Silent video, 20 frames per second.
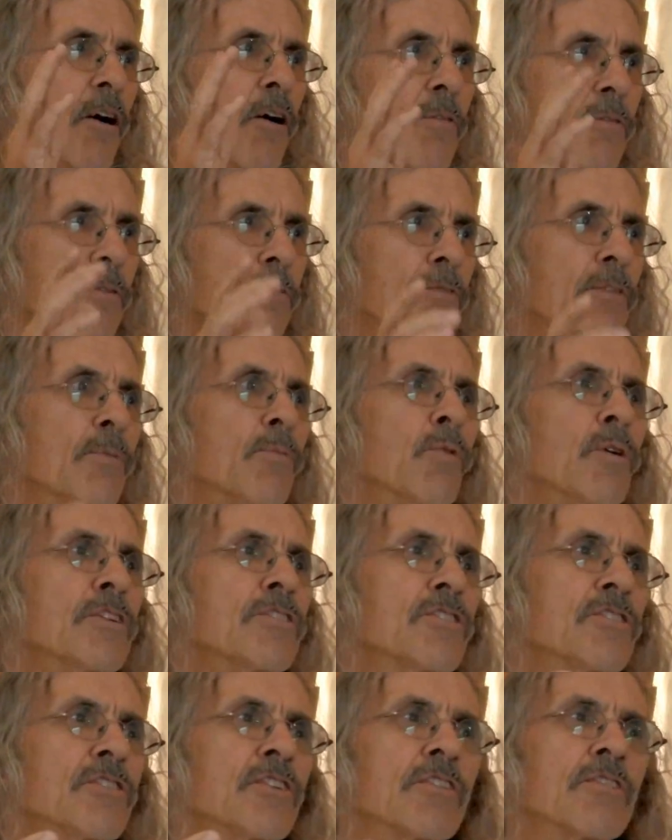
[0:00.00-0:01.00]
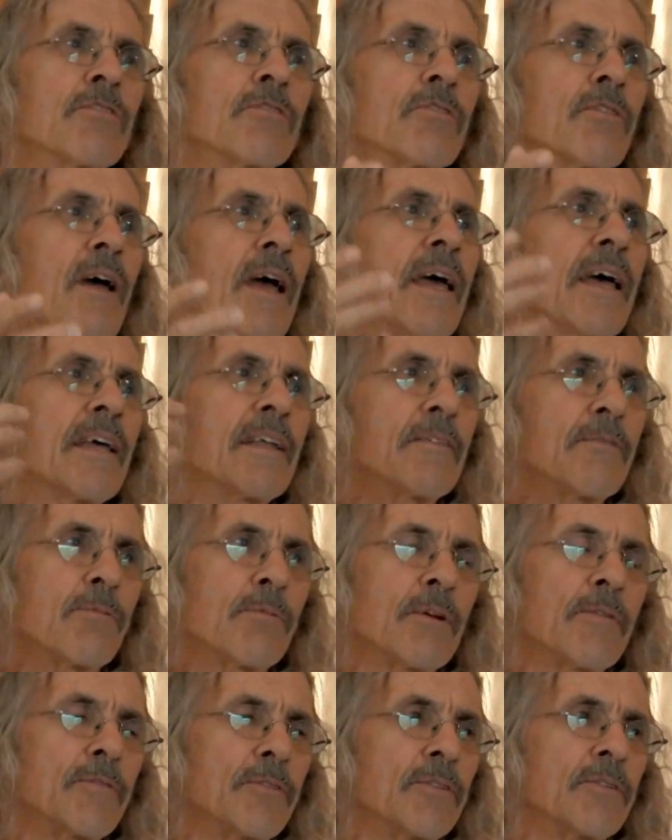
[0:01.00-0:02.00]
over from which is a grand
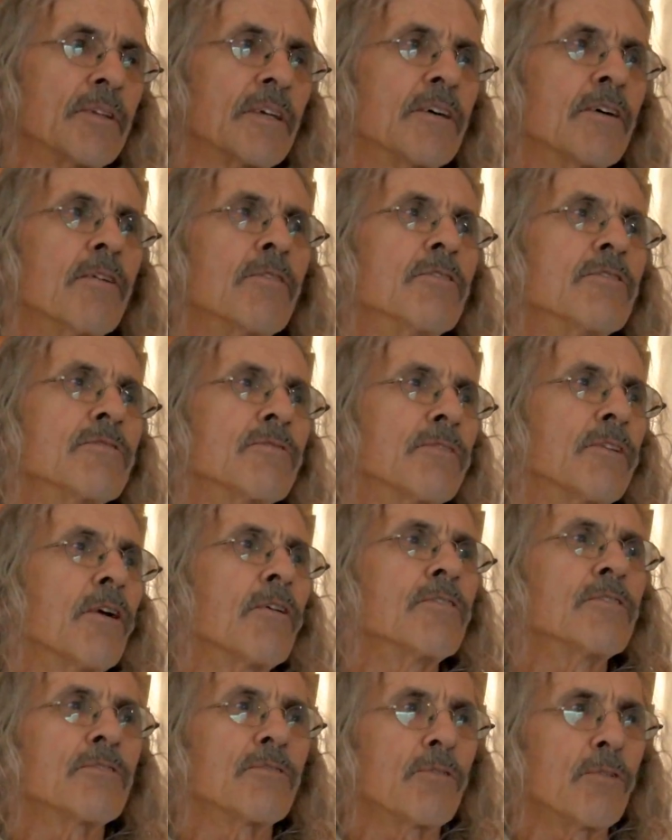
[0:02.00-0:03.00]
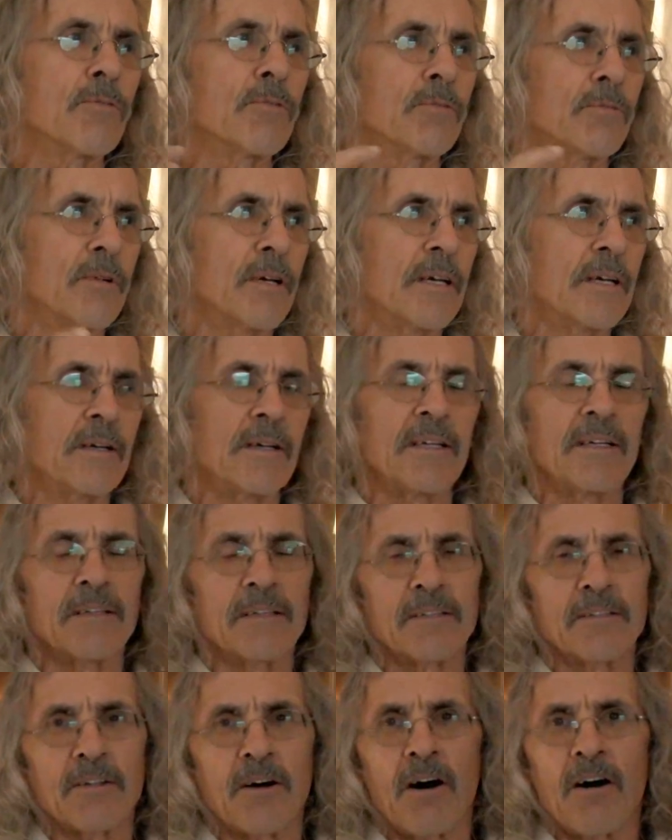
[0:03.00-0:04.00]
river that flows through
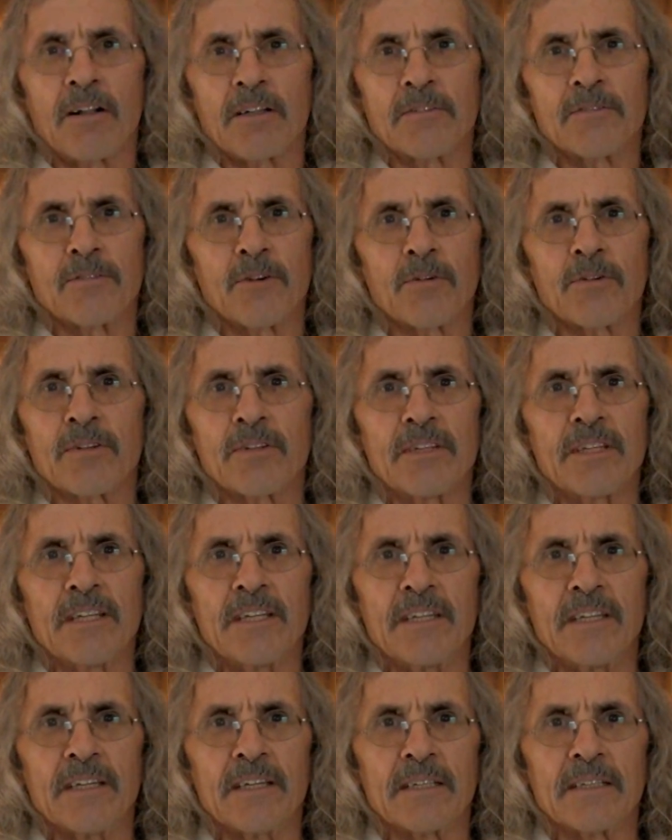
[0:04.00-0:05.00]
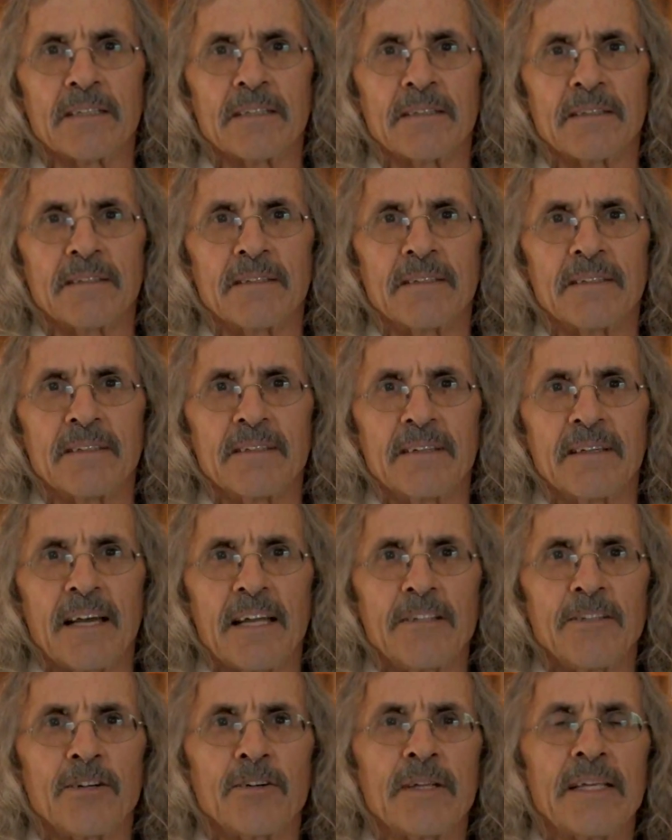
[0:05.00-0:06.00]
all of northern India.
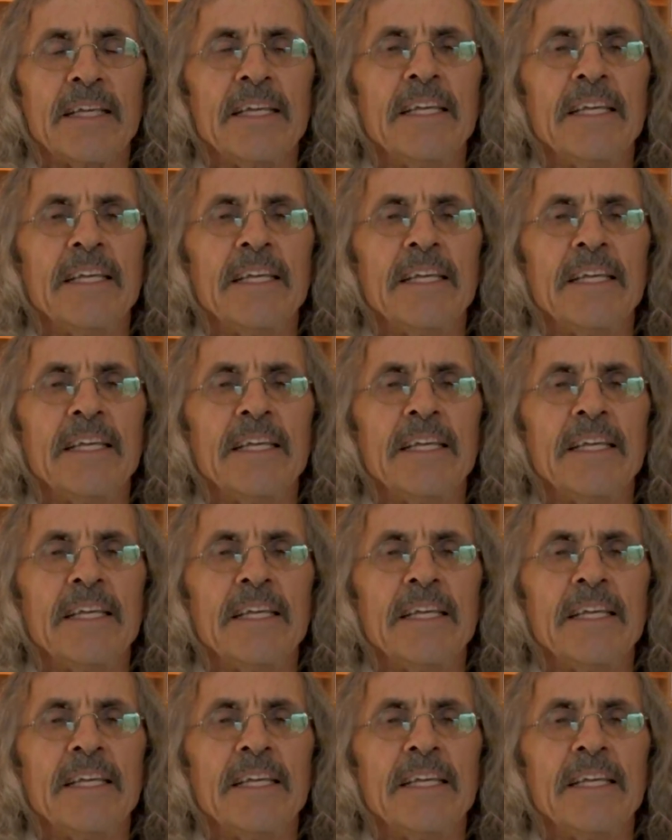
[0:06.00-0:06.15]
And you're